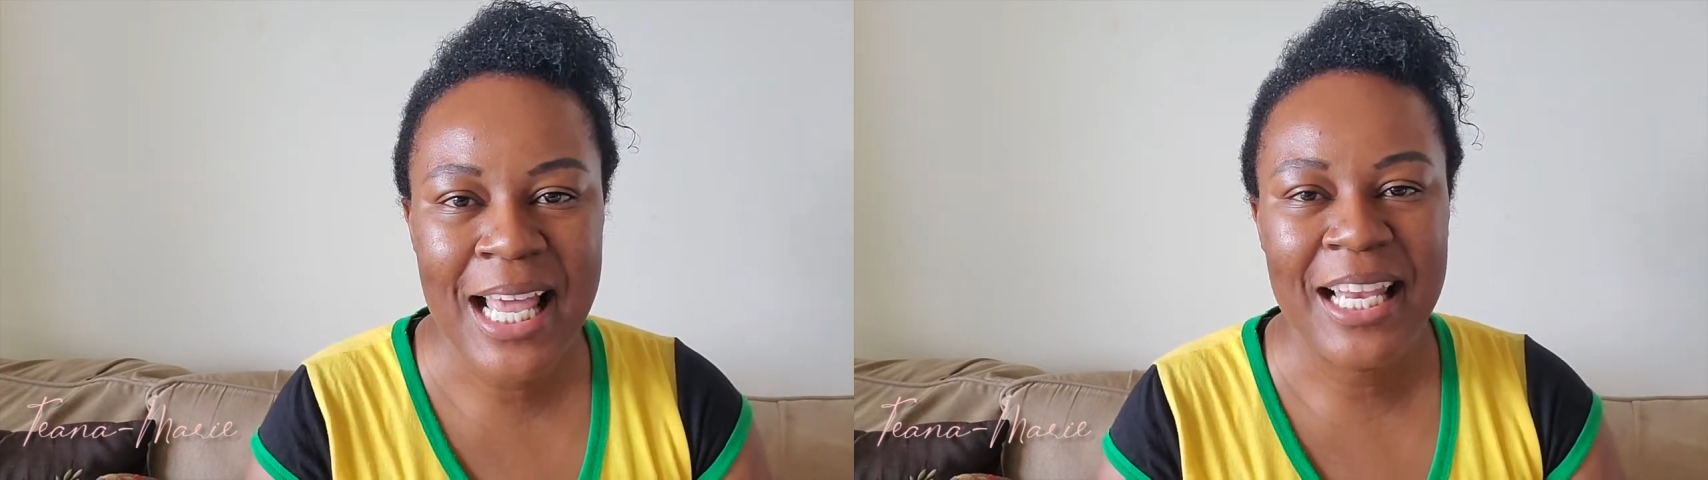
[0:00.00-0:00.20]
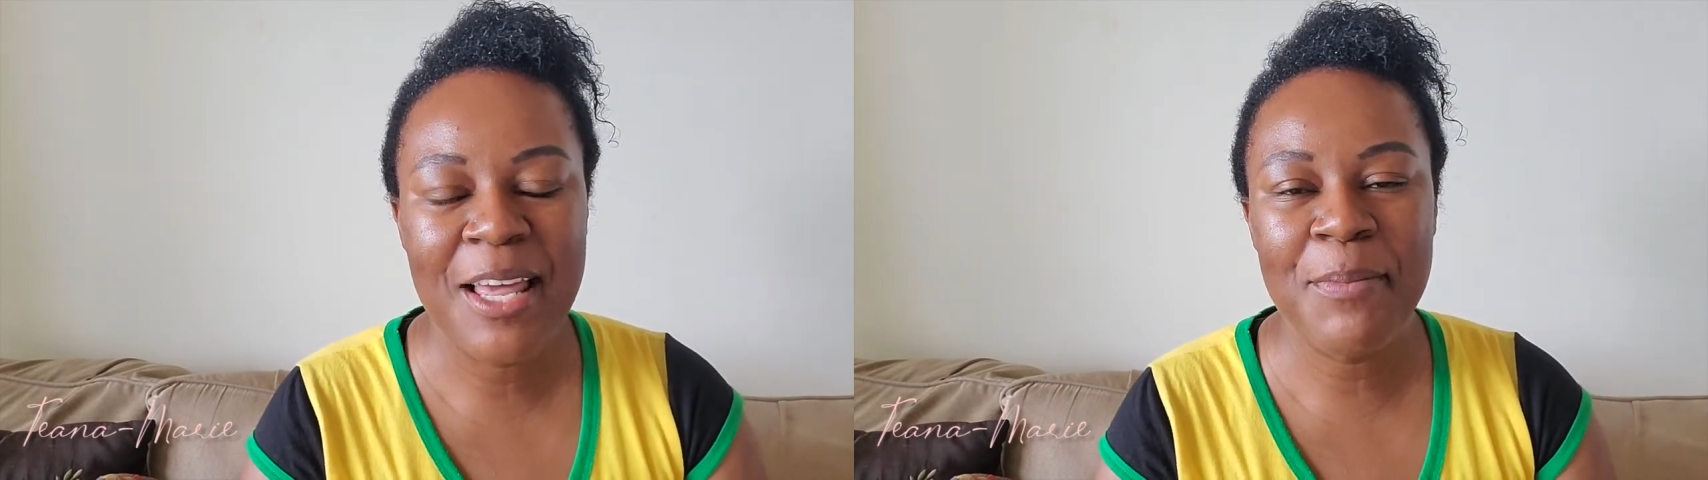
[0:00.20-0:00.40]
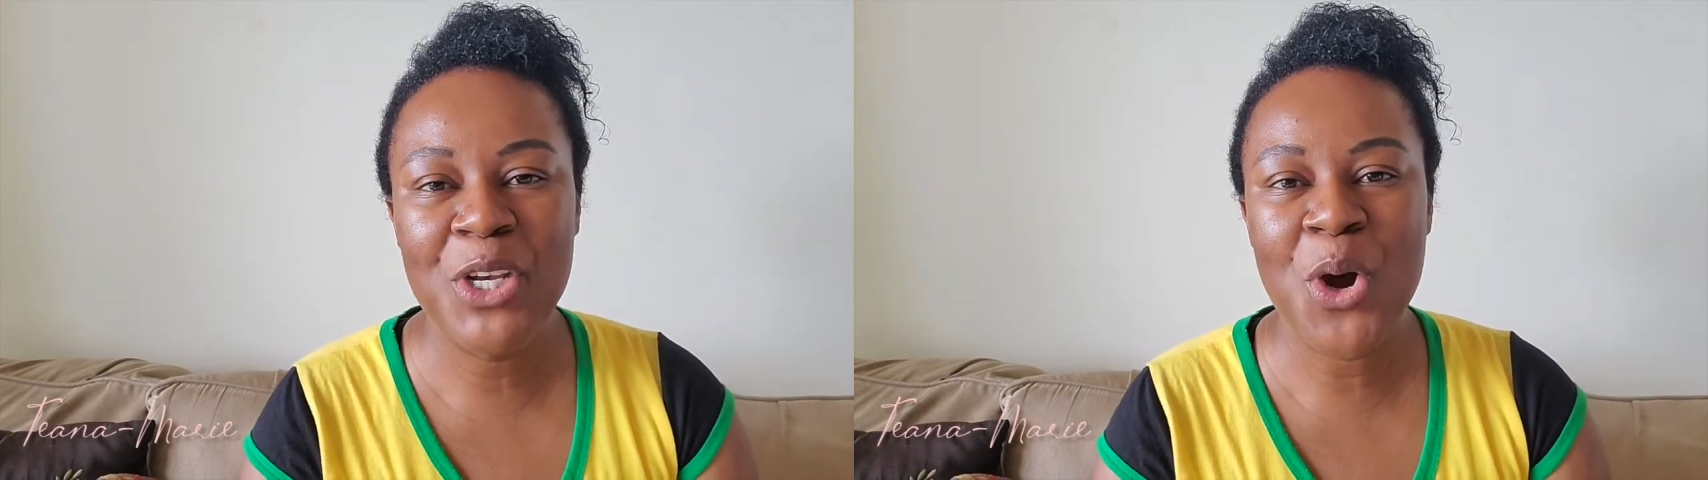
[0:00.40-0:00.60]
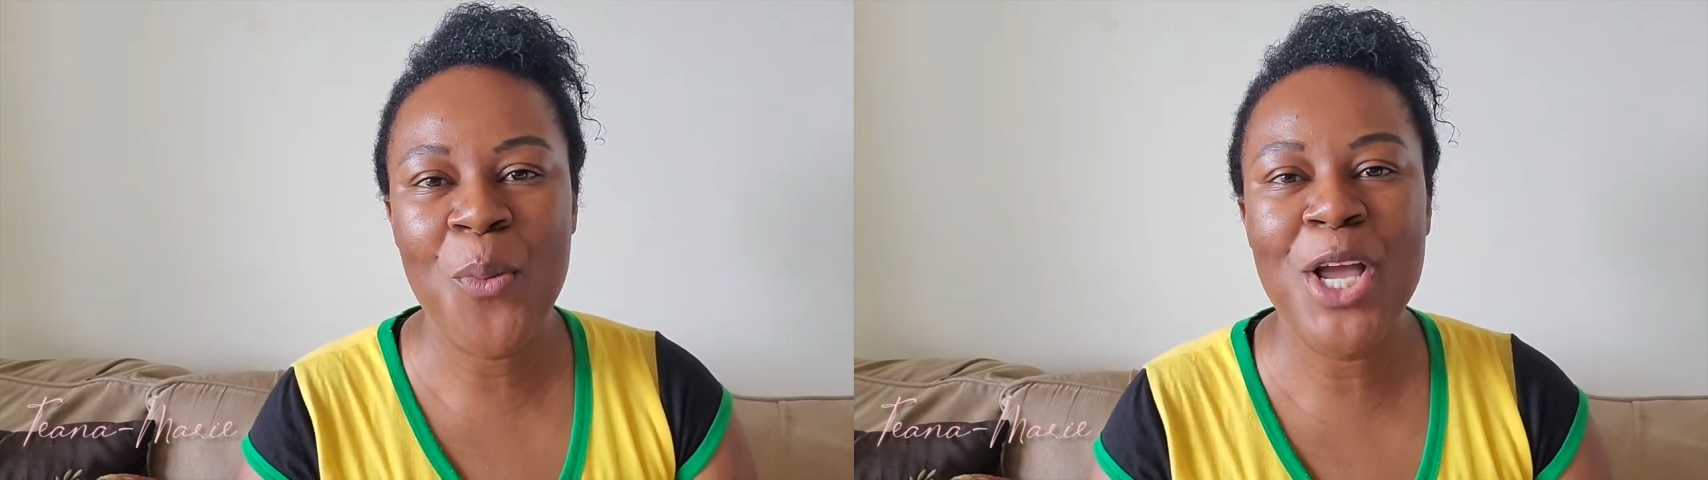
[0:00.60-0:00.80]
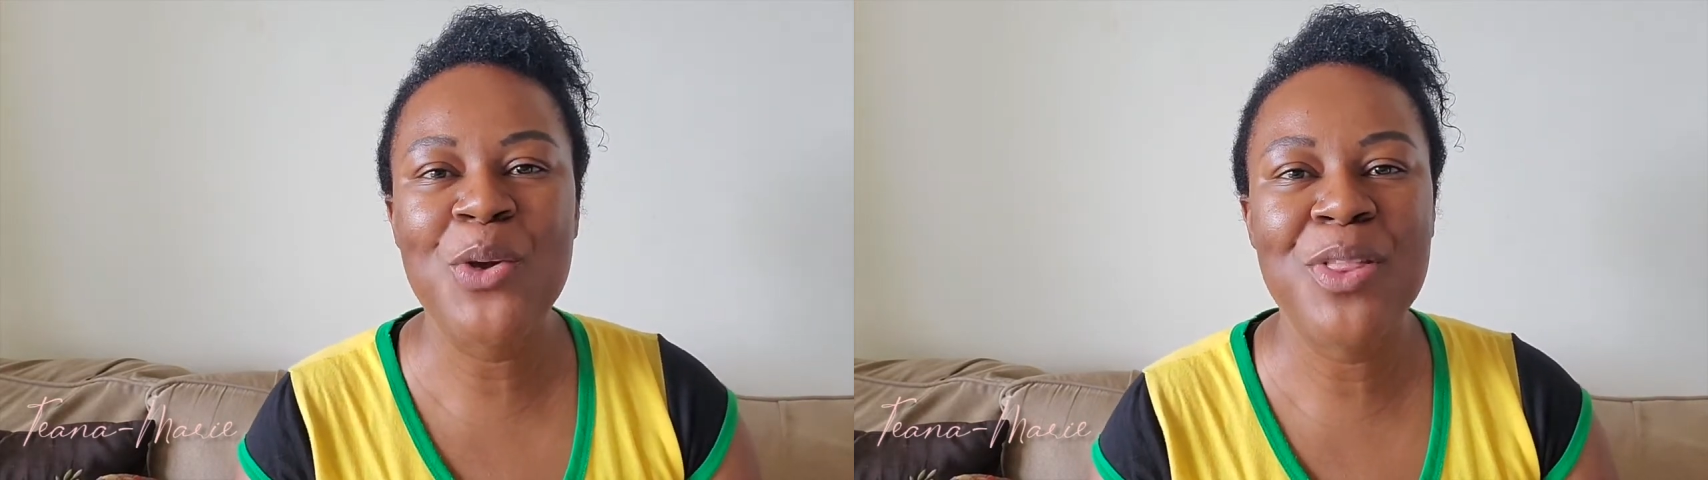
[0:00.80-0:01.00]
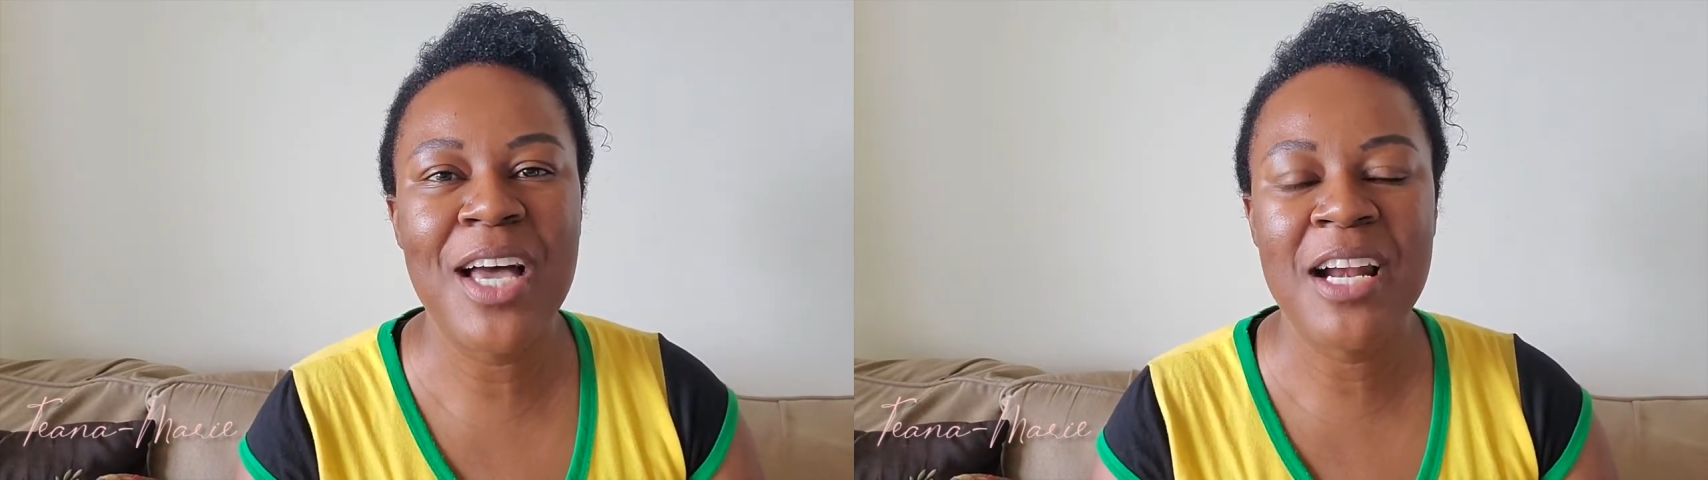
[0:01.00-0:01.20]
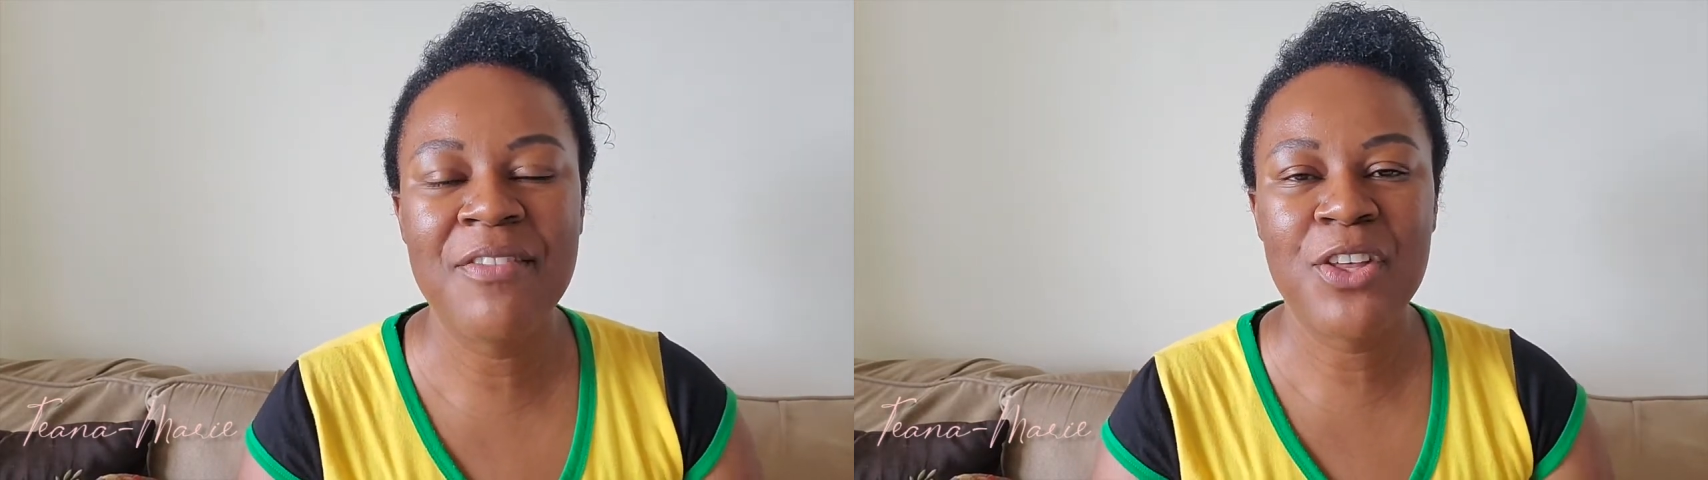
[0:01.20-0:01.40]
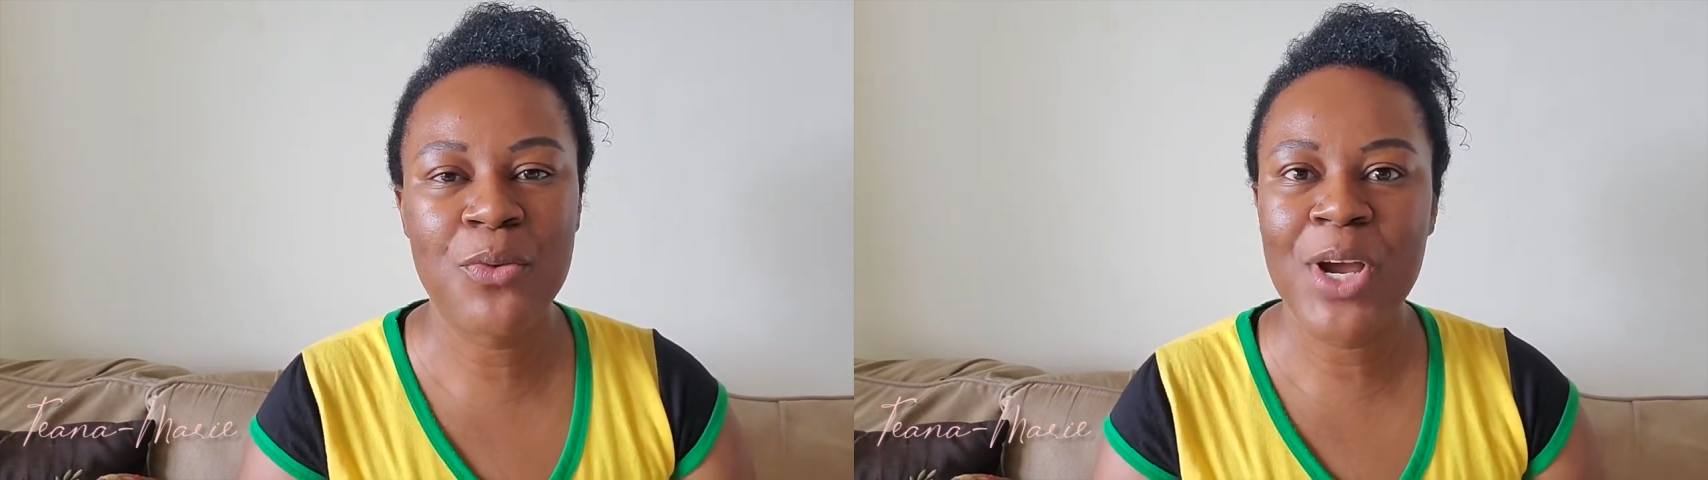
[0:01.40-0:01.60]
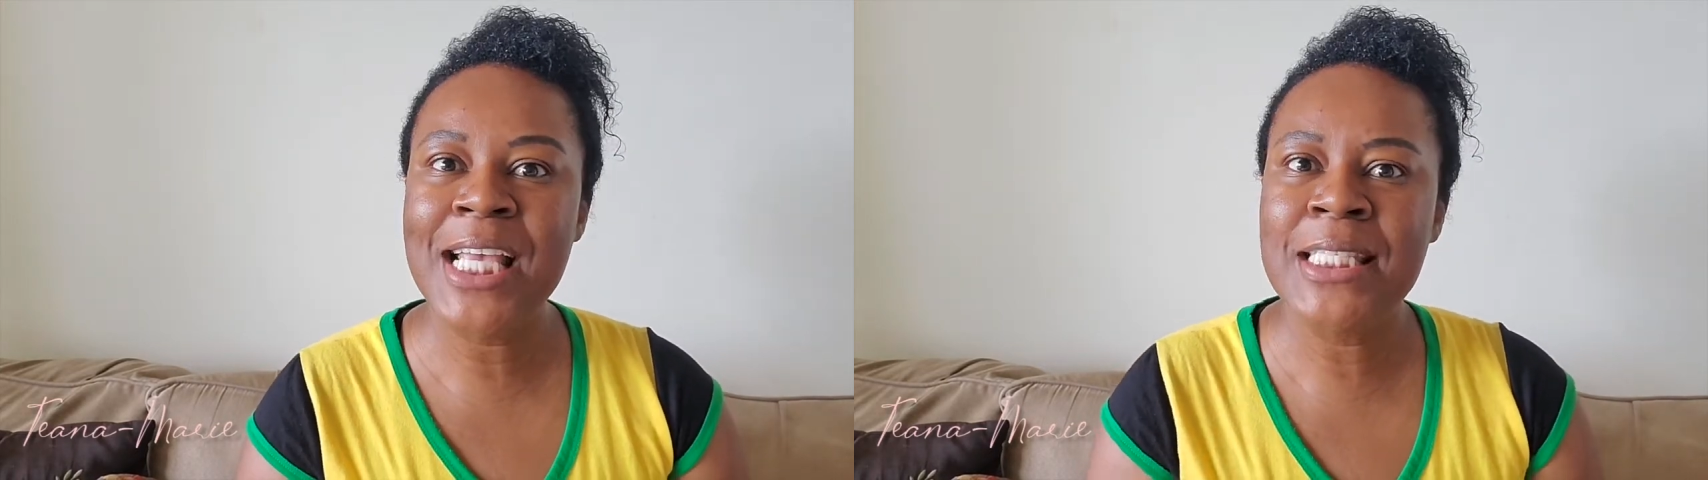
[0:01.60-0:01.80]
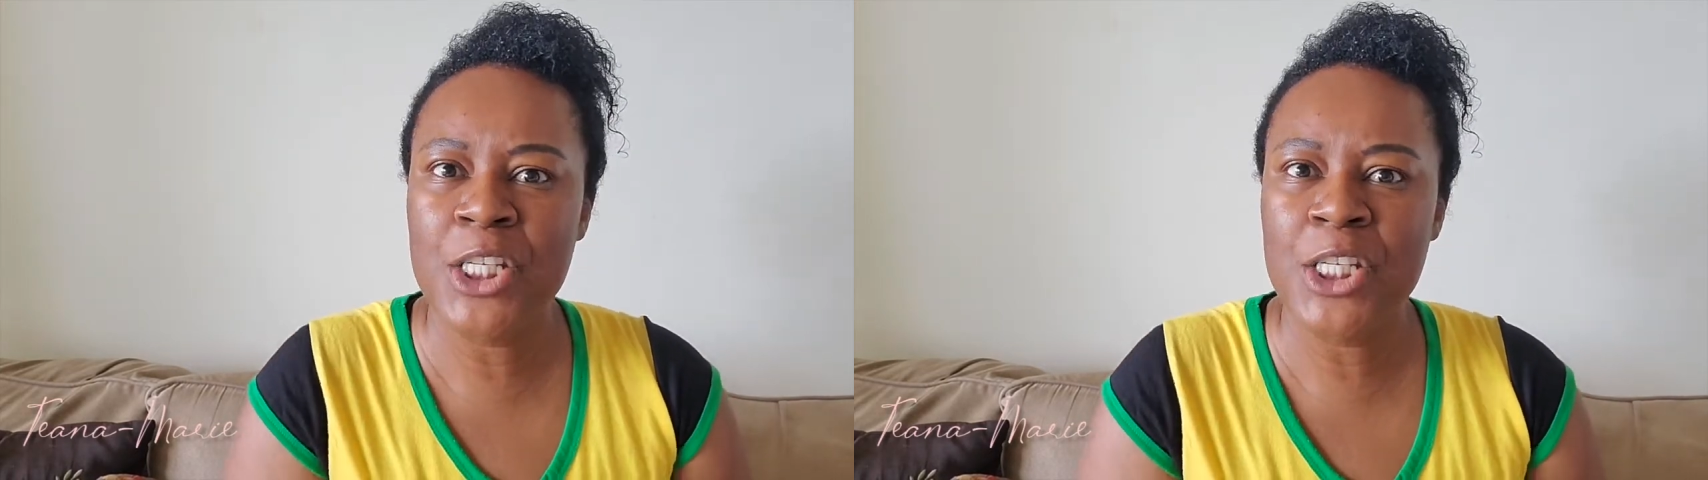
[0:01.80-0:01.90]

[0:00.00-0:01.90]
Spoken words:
Let me know what you thought of the race.